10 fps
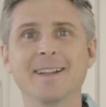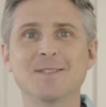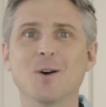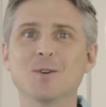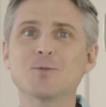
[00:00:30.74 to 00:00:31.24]

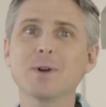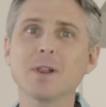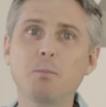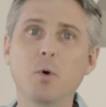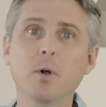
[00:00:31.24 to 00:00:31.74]
And so it's
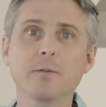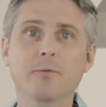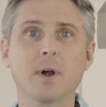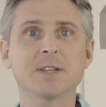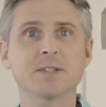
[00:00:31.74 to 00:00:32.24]
real important
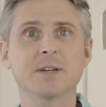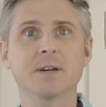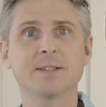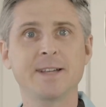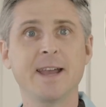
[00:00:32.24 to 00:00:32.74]
for us
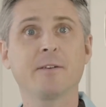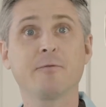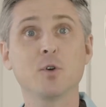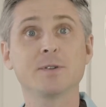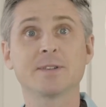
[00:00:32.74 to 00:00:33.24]
to take
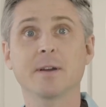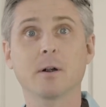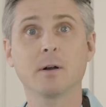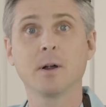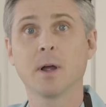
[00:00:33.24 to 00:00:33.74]
foods that
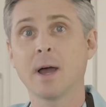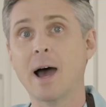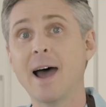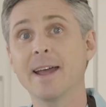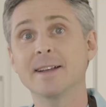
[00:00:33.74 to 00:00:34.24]
are
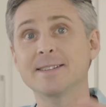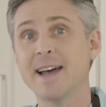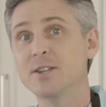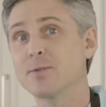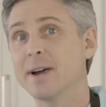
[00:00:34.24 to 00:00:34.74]
high in
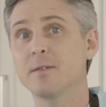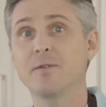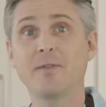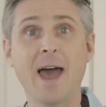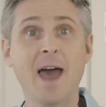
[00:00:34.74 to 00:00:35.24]

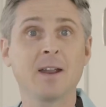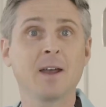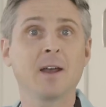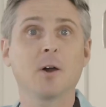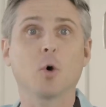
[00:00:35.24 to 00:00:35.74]
saturated fat
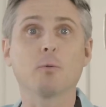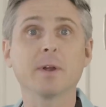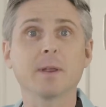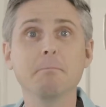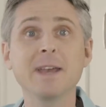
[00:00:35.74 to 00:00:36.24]
or
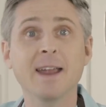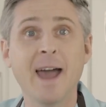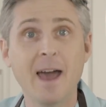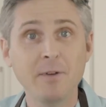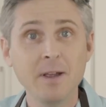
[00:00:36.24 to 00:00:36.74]
really meat
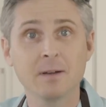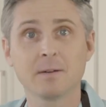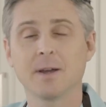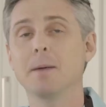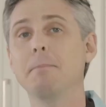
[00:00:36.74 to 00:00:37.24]
heavy
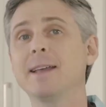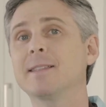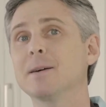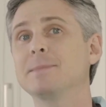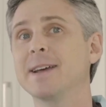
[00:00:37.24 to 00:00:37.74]
and
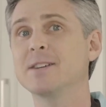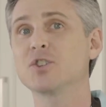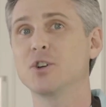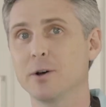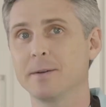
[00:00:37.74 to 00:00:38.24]
make them
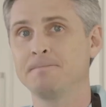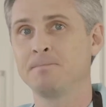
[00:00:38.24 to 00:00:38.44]
taste good.